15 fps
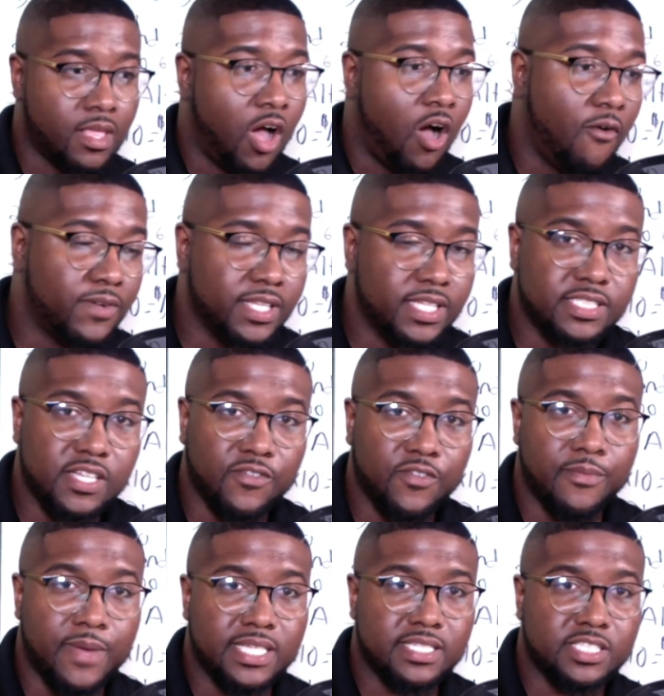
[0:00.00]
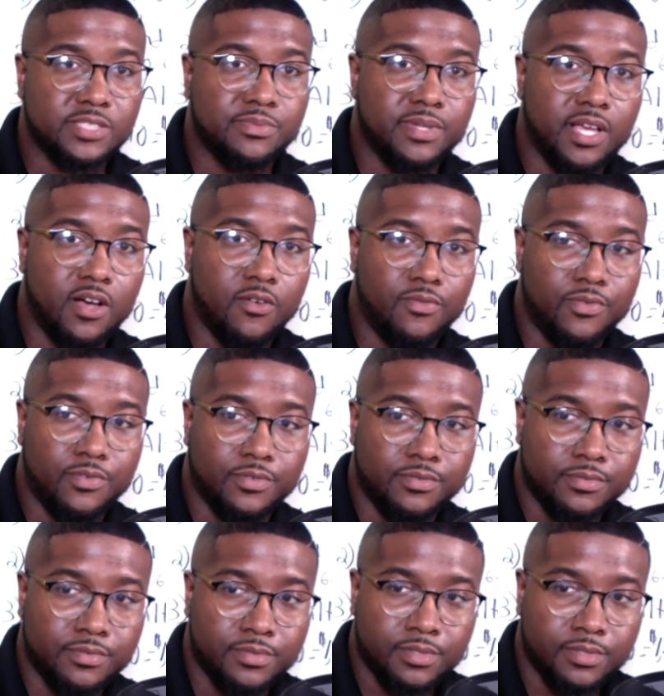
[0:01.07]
Hopefully this information has been helpful.